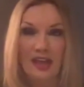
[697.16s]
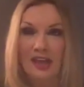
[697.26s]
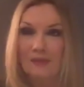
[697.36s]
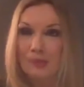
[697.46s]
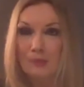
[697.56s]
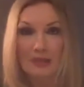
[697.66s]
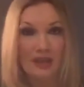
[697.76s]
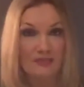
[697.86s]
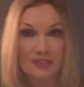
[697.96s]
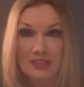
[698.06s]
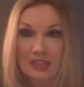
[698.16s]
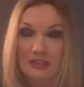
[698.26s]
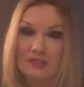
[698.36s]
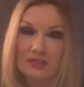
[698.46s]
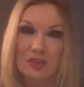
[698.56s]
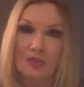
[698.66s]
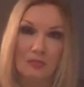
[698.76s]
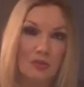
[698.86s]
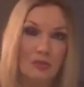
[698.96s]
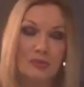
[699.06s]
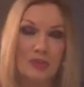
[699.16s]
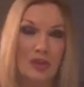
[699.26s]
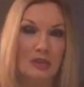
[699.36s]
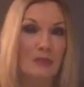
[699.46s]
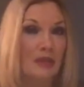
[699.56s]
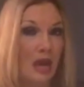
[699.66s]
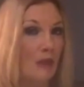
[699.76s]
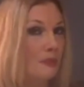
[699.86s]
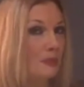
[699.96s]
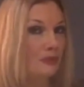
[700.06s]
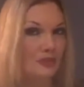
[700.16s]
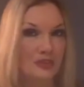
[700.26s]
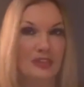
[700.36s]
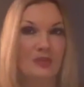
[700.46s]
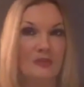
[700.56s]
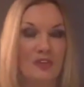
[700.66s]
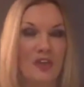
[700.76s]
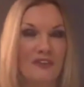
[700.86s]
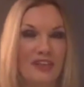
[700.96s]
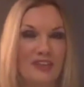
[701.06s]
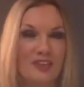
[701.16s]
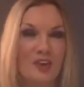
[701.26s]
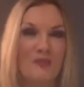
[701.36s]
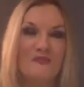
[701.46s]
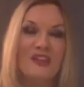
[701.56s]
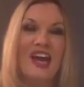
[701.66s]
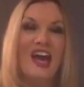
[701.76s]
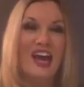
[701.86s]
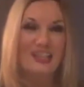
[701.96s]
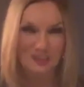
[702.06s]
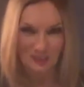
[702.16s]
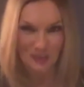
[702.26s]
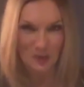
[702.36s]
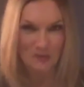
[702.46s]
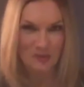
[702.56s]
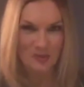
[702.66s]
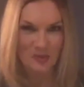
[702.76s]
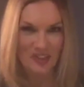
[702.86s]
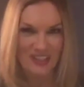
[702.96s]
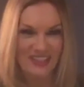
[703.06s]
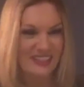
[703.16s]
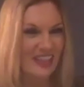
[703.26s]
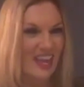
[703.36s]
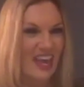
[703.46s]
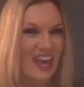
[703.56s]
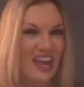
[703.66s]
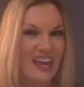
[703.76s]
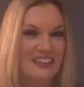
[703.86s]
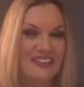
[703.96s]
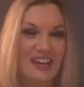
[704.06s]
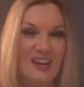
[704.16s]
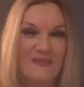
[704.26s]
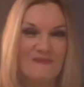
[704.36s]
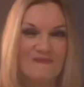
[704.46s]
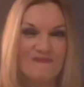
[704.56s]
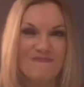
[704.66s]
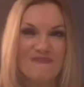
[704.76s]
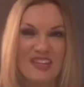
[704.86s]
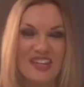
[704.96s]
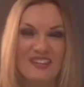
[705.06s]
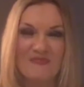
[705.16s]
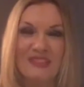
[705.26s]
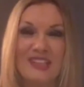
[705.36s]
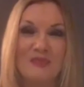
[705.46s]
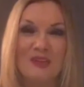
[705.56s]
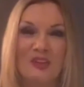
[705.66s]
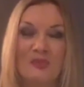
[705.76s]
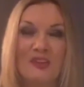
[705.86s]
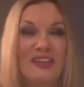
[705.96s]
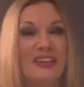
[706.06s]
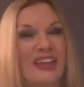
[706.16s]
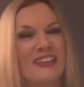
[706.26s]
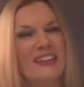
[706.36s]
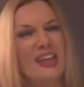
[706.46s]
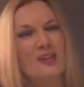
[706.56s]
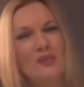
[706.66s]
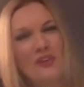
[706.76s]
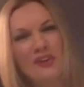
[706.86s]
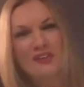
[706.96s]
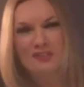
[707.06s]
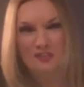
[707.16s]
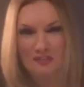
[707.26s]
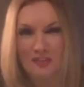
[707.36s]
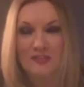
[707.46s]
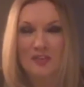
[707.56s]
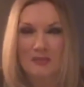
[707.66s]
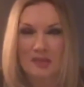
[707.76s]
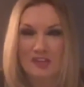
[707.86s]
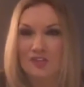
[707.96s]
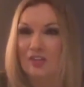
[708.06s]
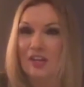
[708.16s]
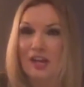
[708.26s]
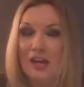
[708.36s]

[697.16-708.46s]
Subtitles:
and people have to deal. So we're going to be talking about how people are dealing with all that. So I certainly hope you'll join us, and please spread the word. And again, thank you all so very, very much